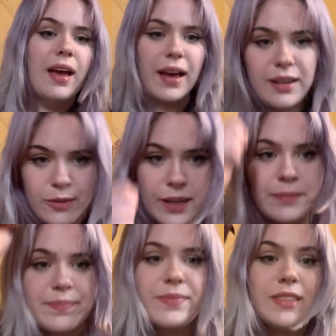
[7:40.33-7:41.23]
Anyway,
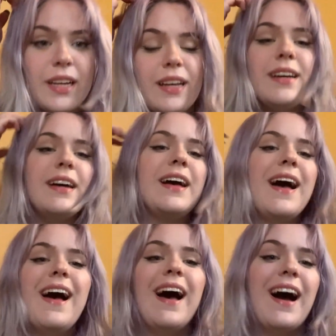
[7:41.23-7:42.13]

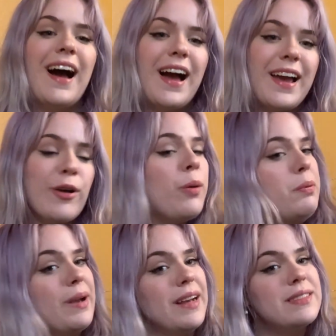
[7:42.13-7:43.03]
I hope you
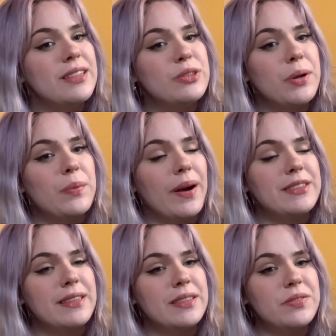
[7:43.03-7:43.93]
guys enjoyed
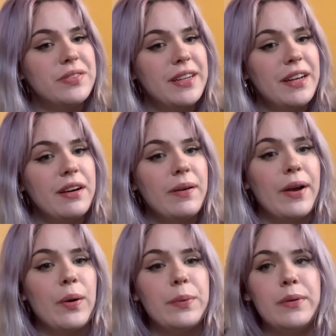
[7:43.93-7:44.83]
watching this video. I
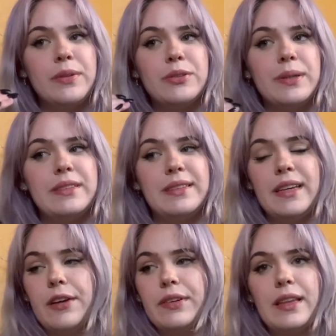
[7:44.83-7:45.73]
hope you enjoyed seeing
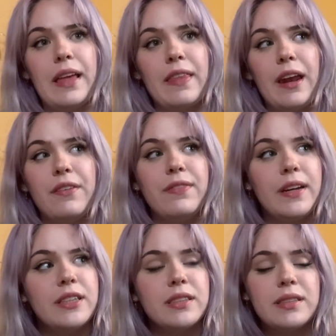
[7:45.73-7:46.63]
everything that I
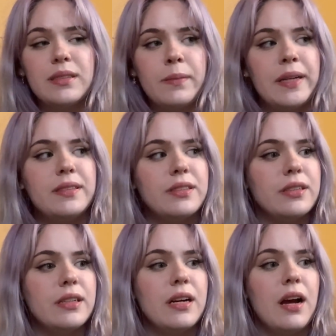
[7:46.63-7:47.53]
finished this
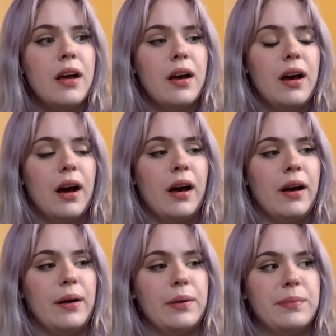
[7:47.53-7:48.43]
semester.
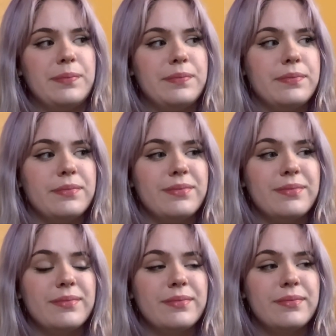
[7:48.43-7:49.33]

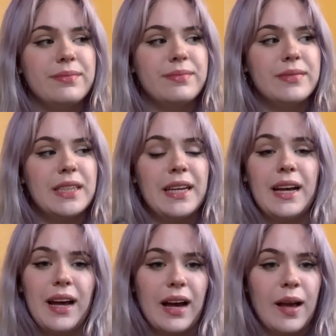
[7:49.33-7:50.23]

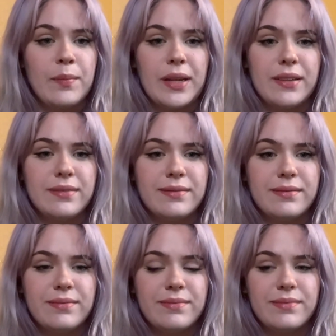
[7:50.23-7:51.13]
Yeah, I
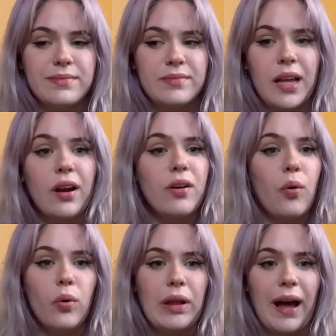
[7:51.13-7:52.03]
mean, not a
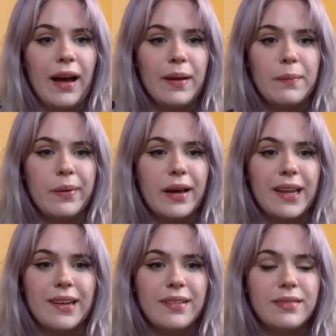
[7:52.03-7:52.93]
whole lot, but
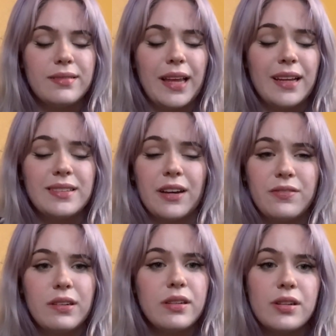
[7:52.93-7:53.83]
they
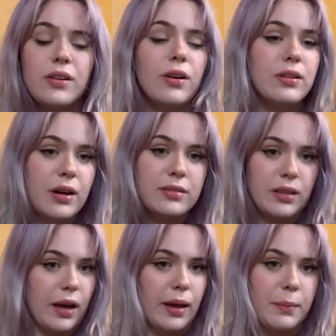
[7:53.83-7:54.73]
definitely took a long
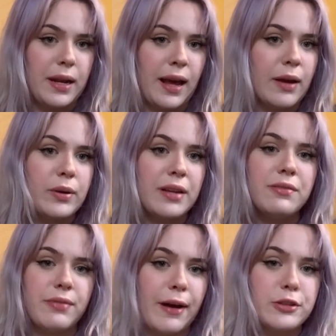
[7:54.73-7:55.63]
time, and I can
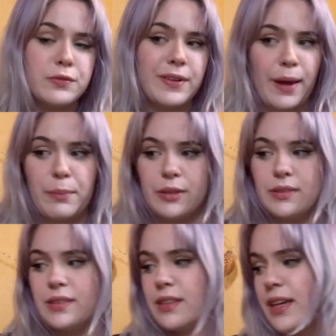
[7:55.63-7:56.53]
vouch for that
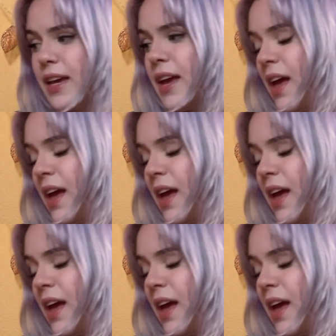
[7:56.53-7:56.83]
personally.